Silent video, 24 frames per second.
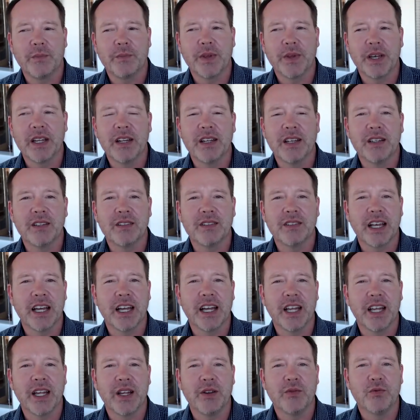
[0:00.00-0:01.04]
it is
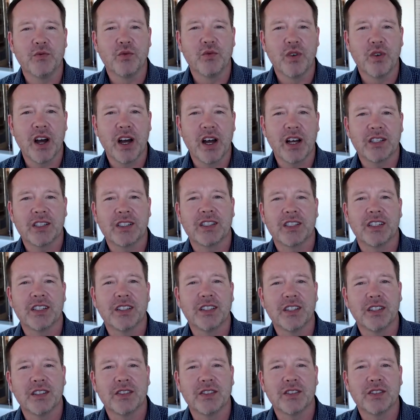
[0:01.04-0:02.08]
a rush
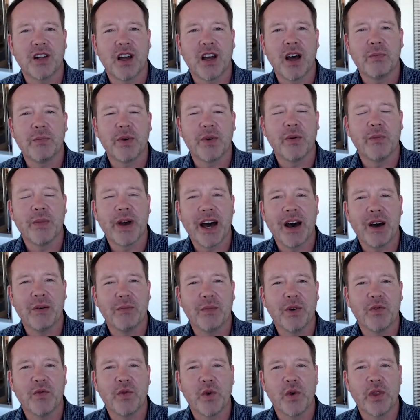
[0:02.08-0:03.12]
to stomp them out
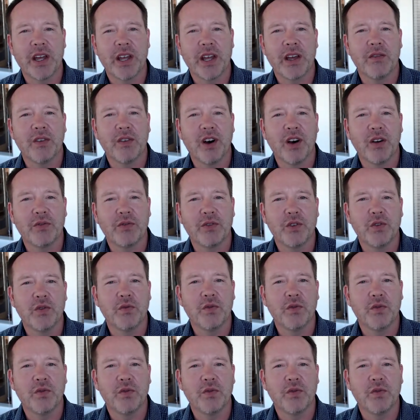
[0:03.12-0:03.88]
before they evolve too